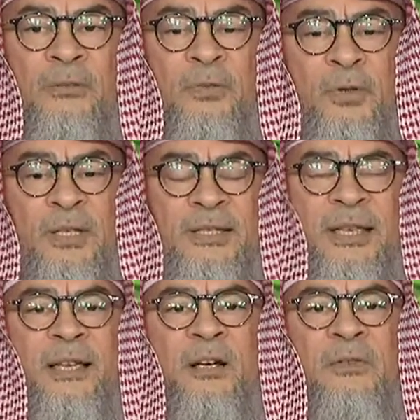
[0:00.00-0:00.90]
for the
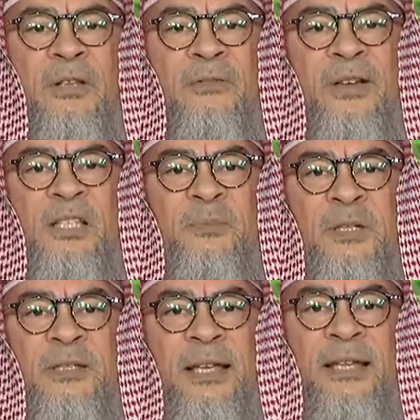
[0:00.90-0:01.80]
sake of
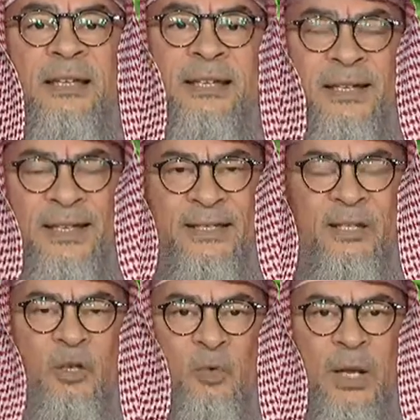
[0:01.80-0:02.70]
investment and
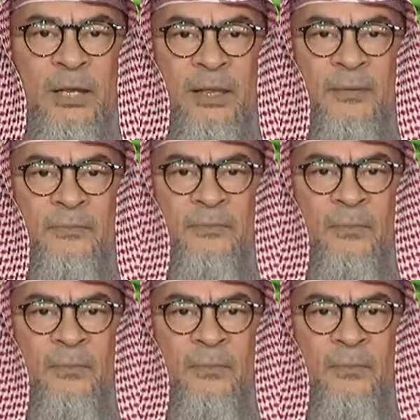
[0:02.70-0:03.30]
increasing your wealth.